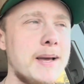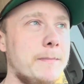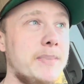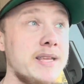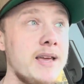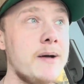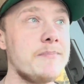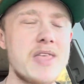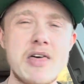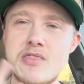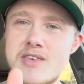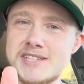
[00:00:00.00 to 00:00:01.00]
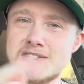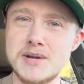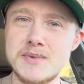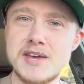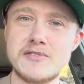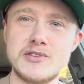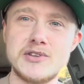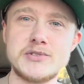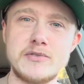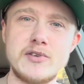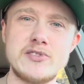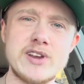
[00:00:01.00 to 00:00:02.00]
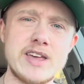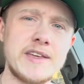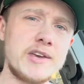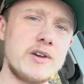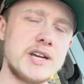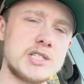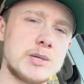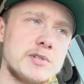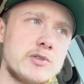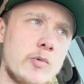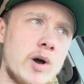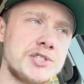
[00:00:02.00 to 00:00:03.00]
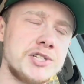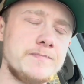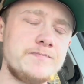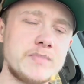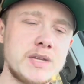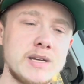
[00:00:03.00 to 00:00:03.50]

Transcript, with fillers: But yeah, that's going to be it for this review today. Thank you guys so much for watching.